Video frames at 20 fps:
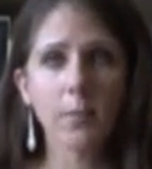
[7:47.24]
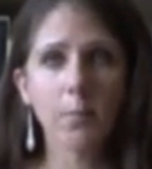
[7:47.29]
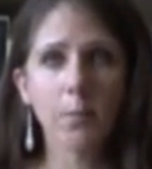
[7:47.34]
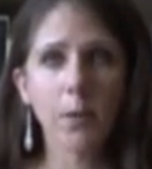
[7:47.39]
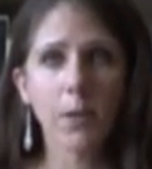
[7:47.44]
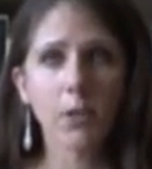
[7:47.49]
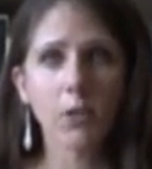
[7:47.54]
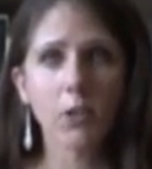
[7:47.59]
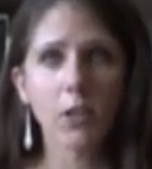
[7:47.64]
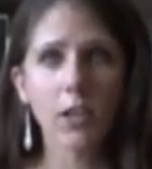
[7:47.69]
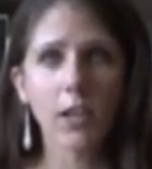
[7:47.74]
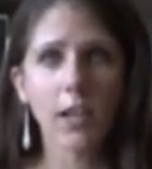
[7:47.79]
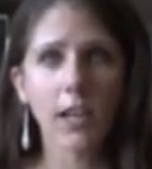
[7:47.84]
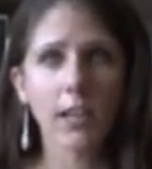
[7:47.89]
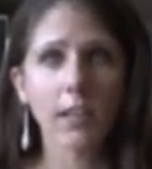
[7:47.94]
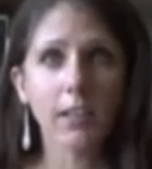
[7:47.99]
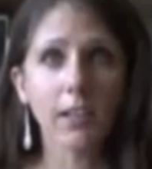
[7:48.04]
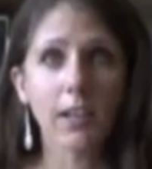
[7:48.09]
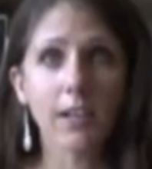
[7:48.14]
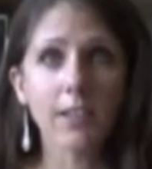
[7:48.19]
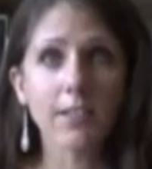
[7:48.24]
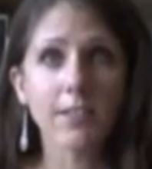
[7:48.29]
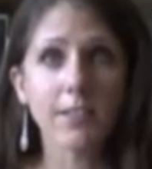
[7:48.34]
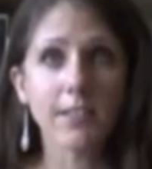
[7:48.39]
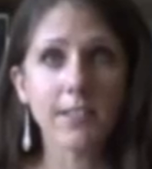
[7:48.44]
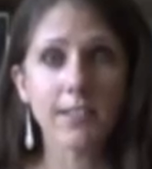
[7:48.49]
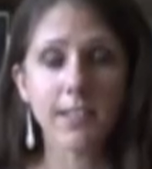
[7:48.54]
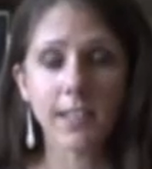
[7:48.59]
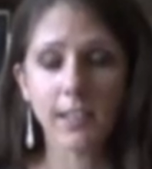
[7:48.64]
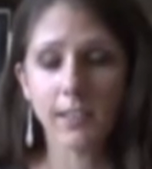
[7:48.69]
better analyze
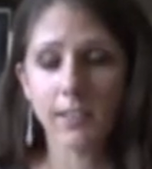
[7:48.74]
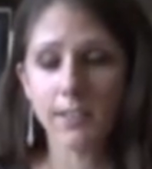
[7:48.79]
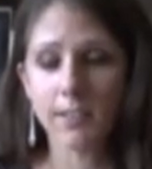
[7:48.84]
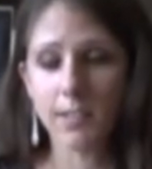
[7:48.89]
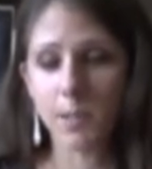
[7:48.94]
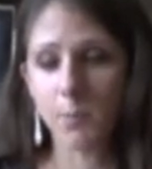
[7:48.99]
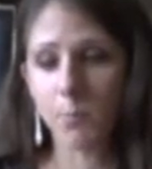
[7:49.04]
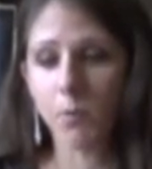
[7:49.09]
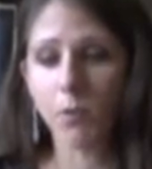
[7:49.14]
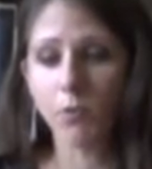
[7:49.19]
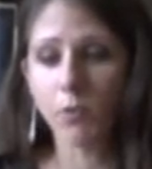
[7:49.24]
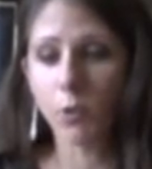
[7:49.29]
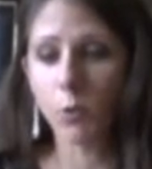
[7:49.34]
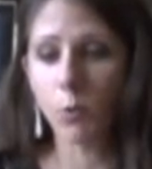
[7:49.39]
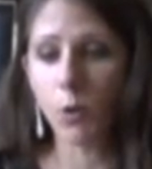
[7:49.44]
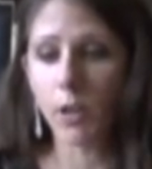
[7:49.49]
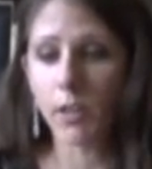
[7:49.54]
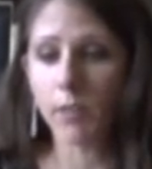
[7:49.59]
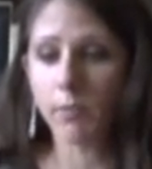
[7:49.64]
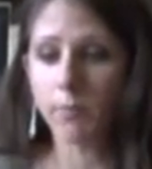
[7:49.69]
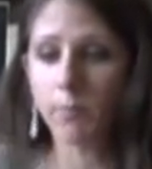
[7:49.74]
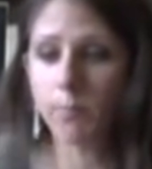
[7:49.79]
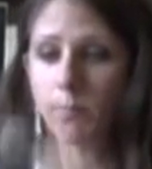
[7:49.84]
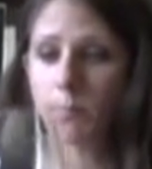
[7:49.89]
the second sip of your wine.